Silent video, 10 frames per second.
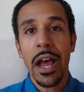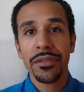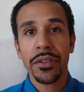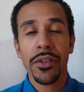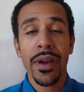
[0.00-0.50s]

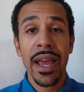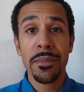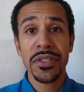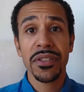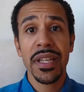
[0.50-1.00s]
After your
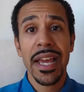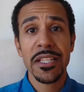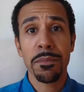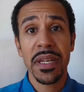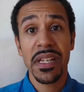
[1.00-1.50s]
episode
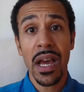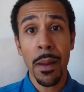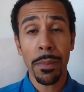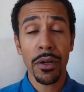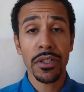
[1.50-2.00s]
has been
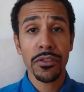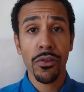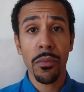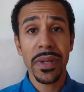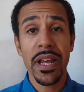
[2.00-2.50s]
uploaded
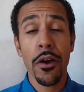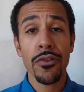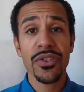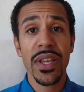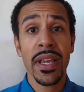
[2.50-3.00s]
to your media
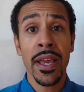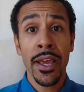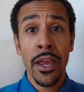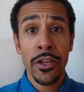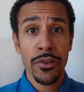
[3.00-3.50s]
hosting,
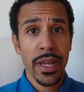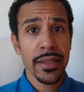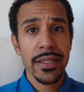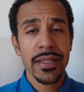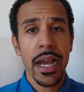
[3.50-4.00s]
you
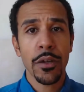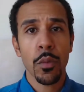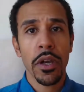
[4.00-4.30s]
can decide